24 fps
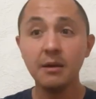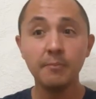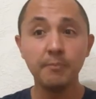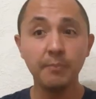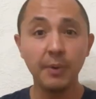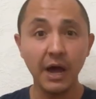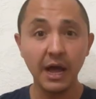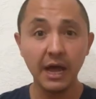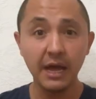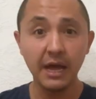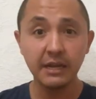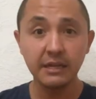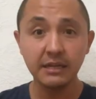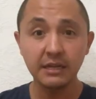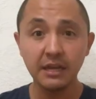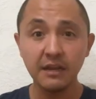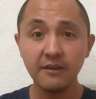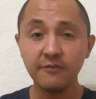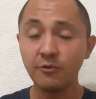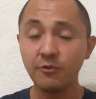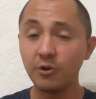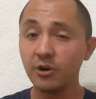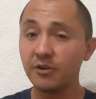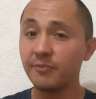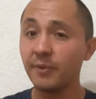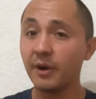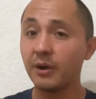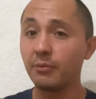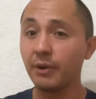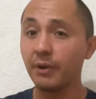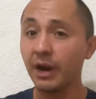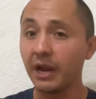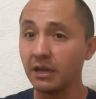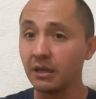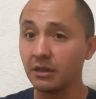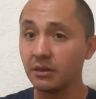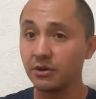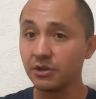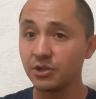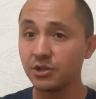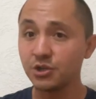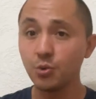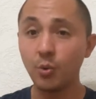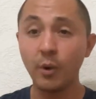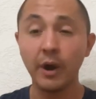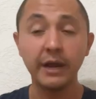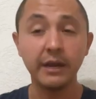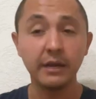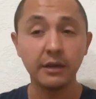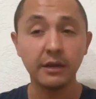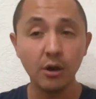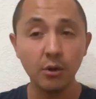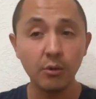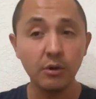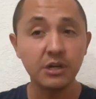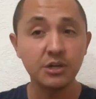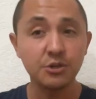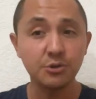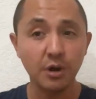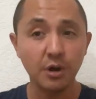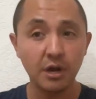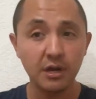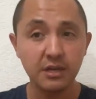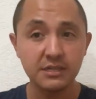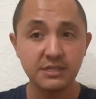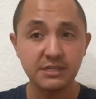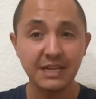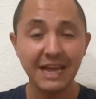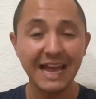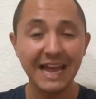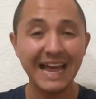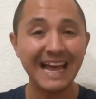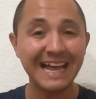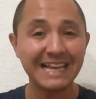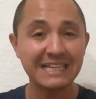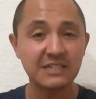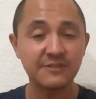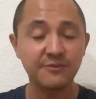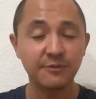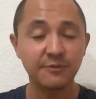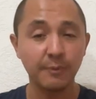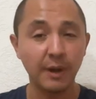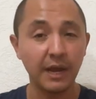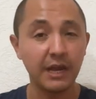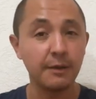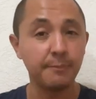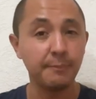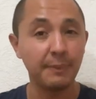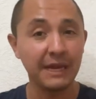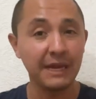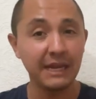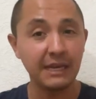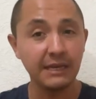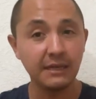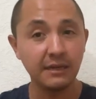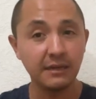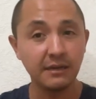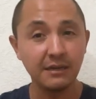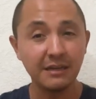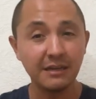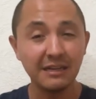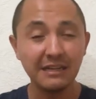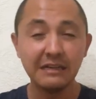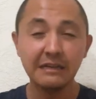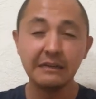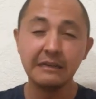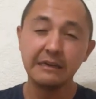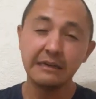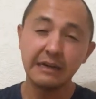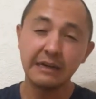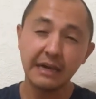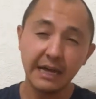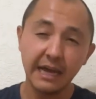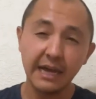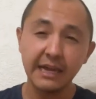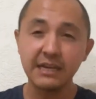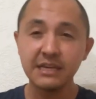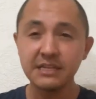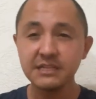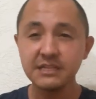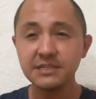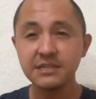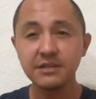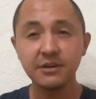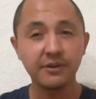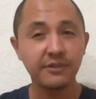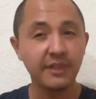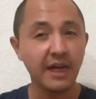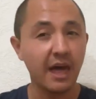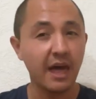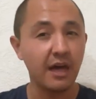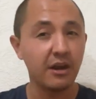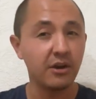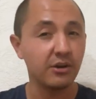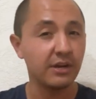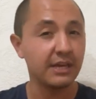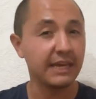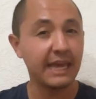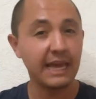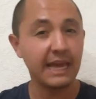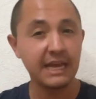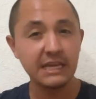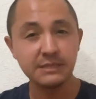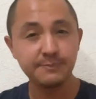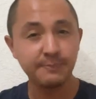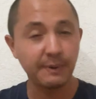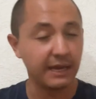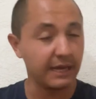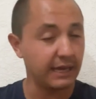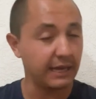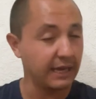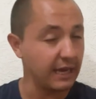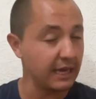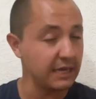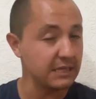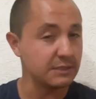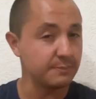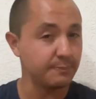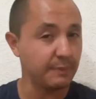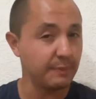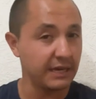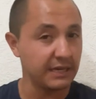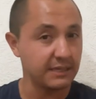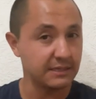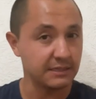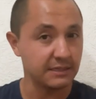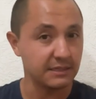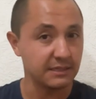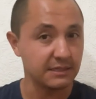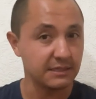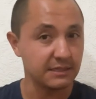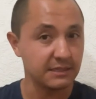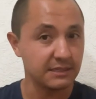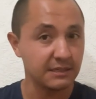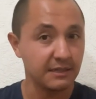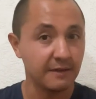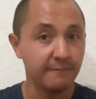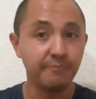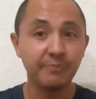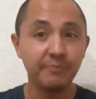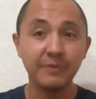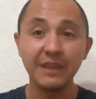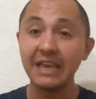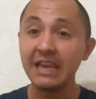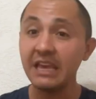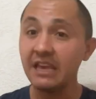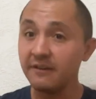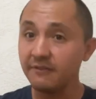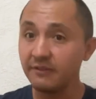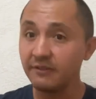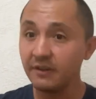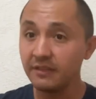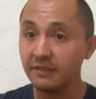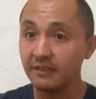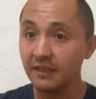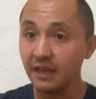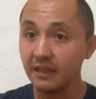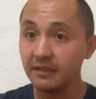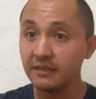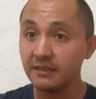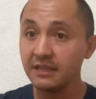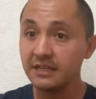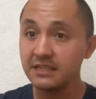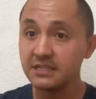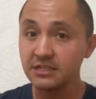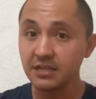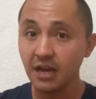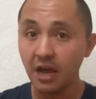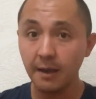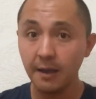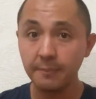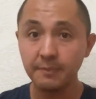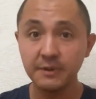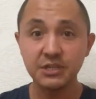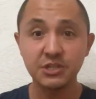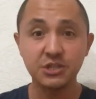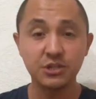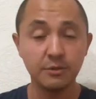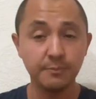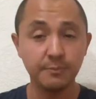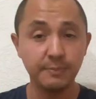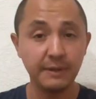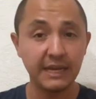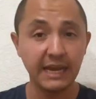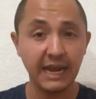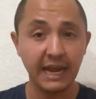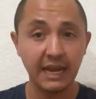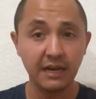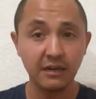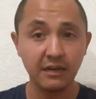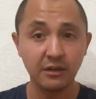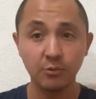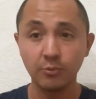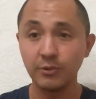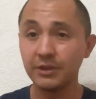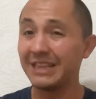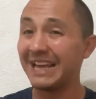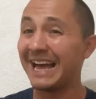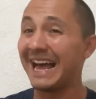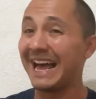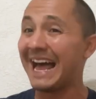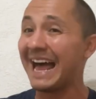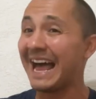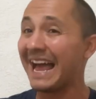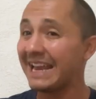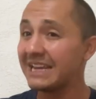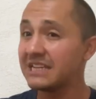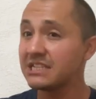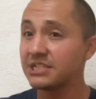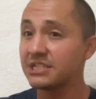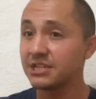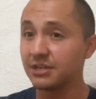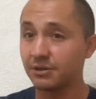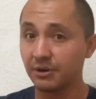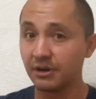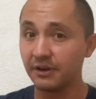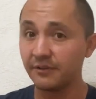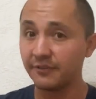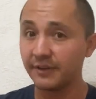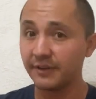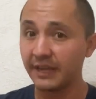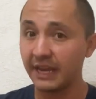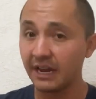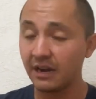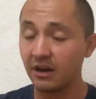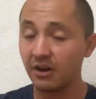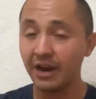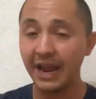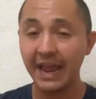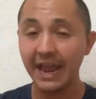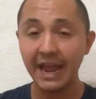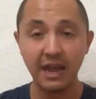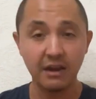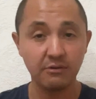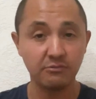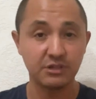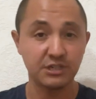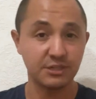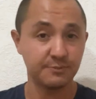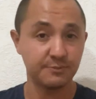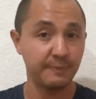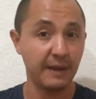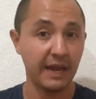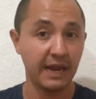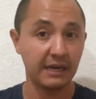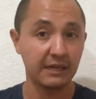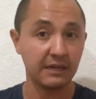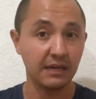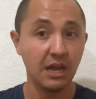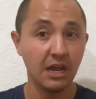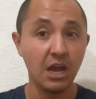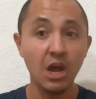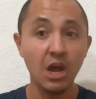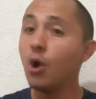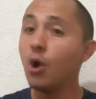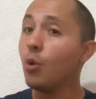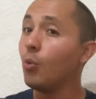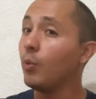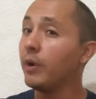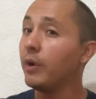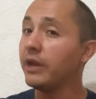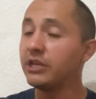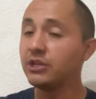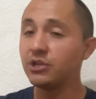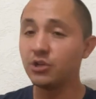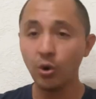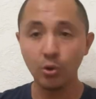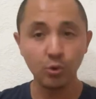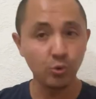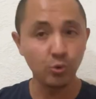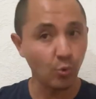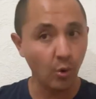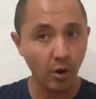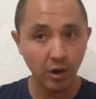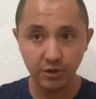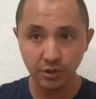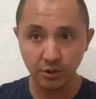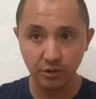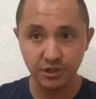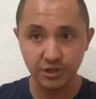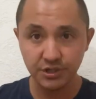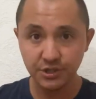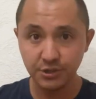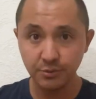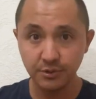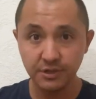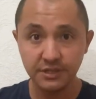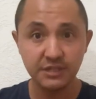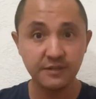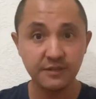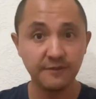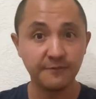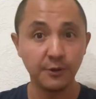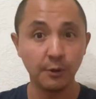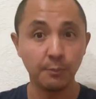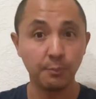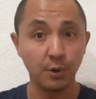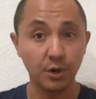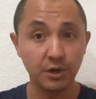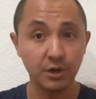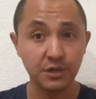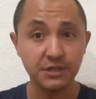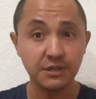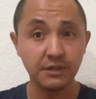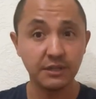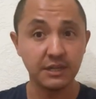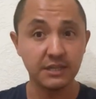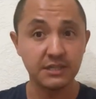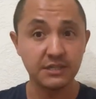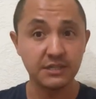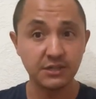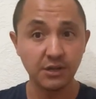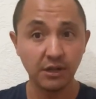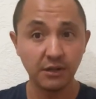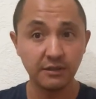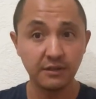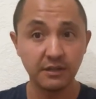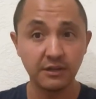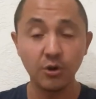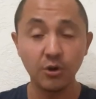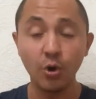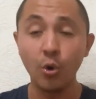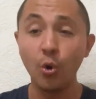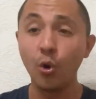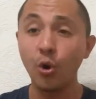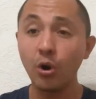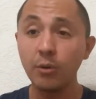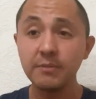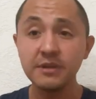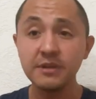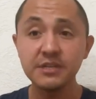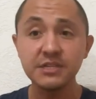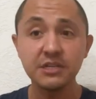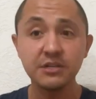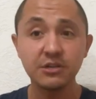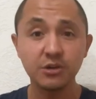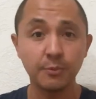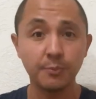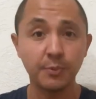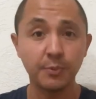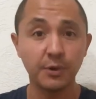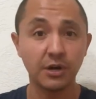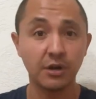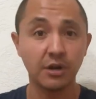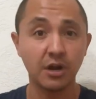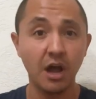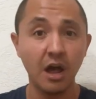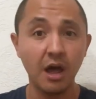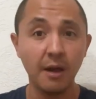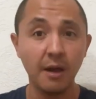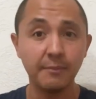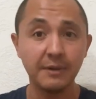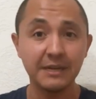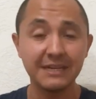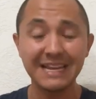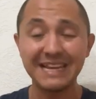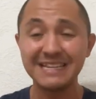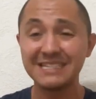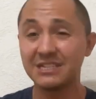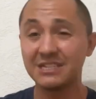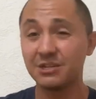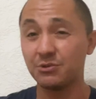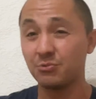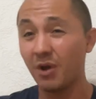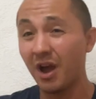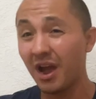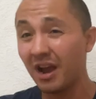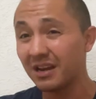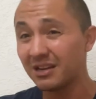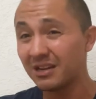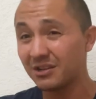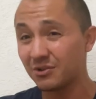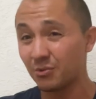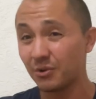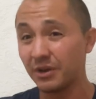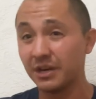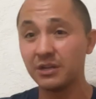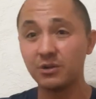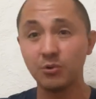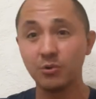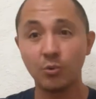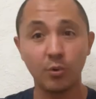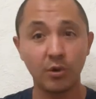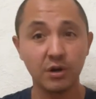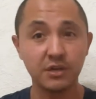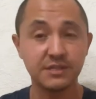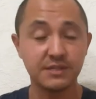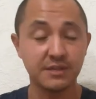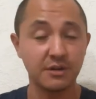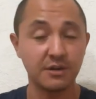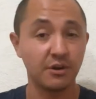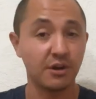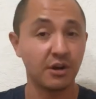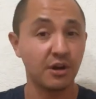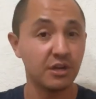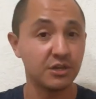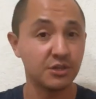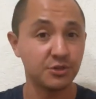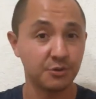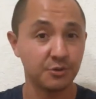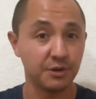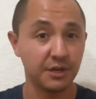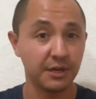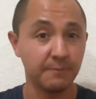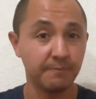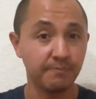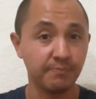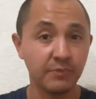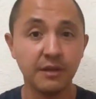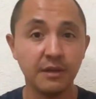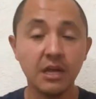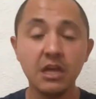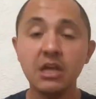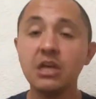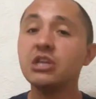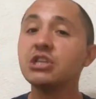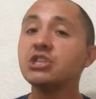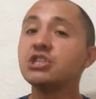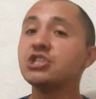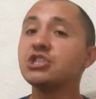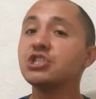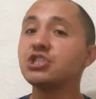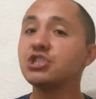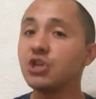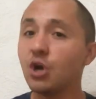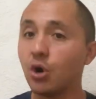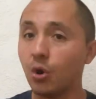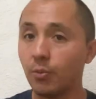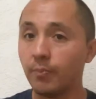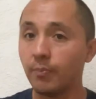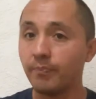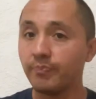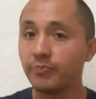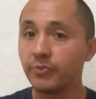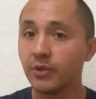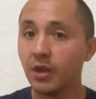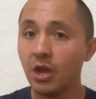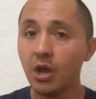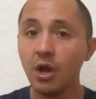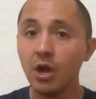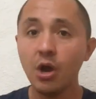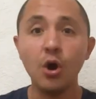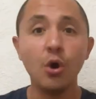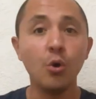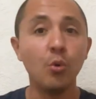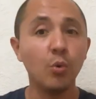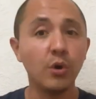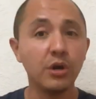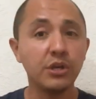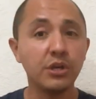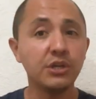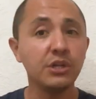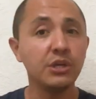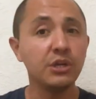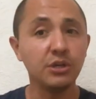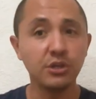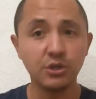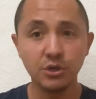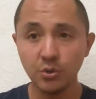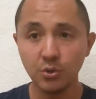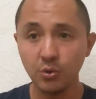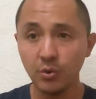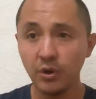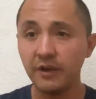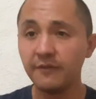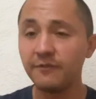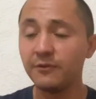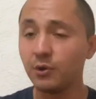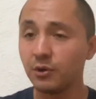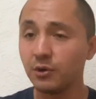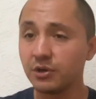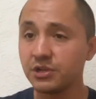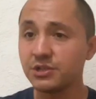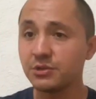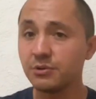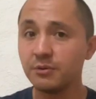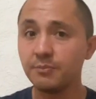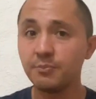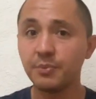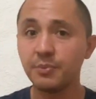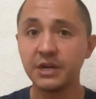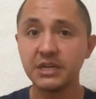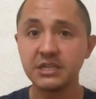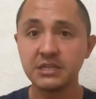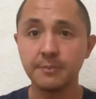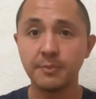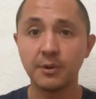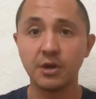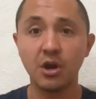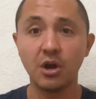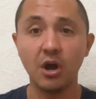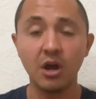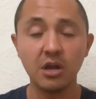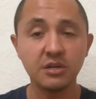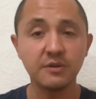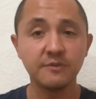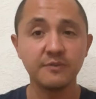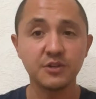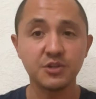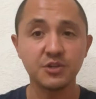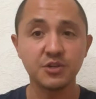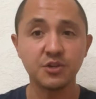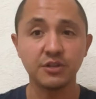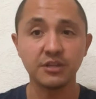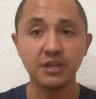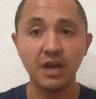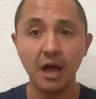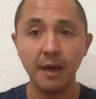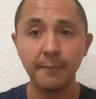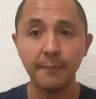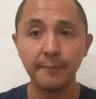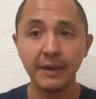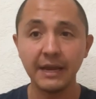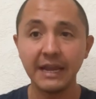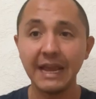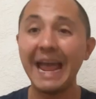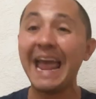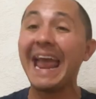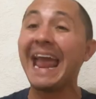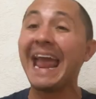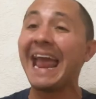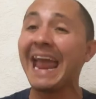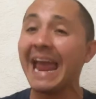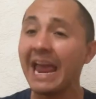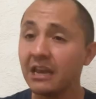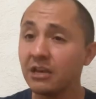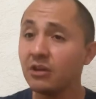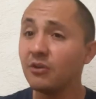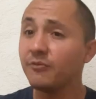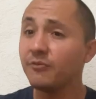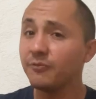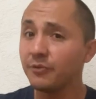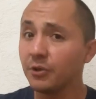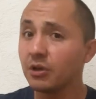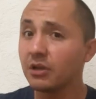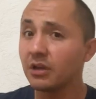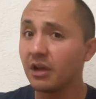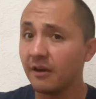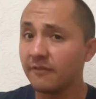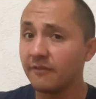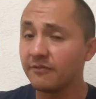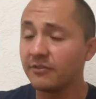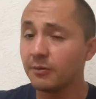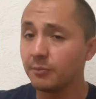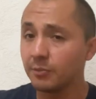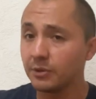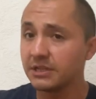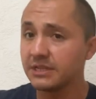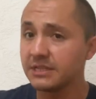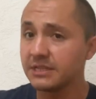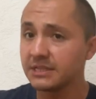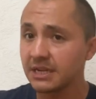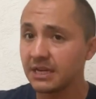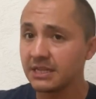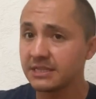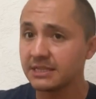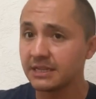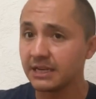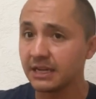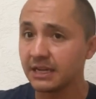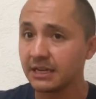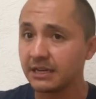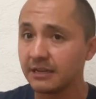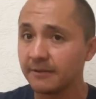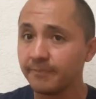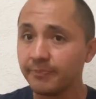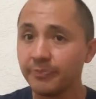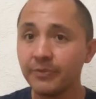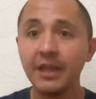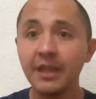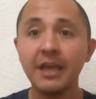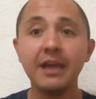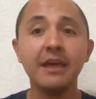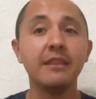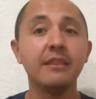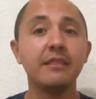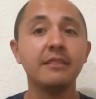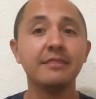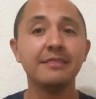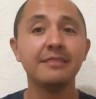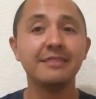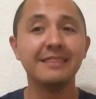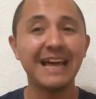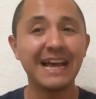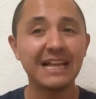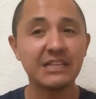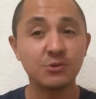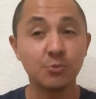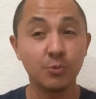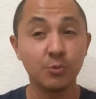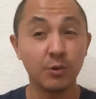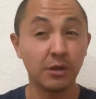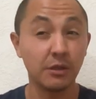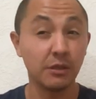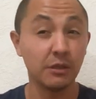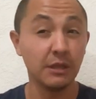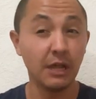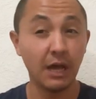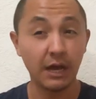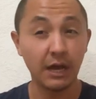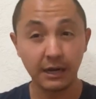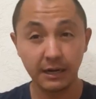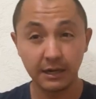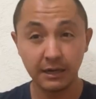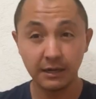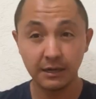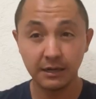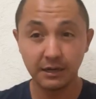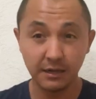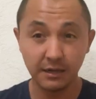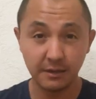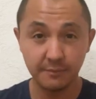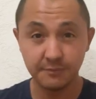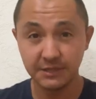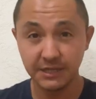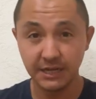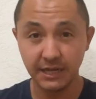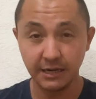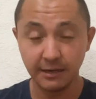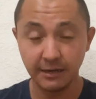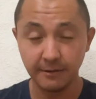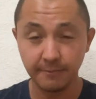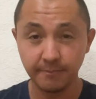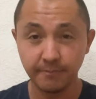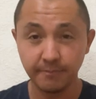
But if one of my regulars who I know and trust asks for my opinion, I consider that on a case by case basis. Even then, these topics should be handled with the highest degree of care and respect. We don't want our students to feel personally insulted or misinterpret a comment as derogatory towards their country. So, what do you do if your student brings up a controversial topic and you feel comfortable discussing it? That's where luck comes in.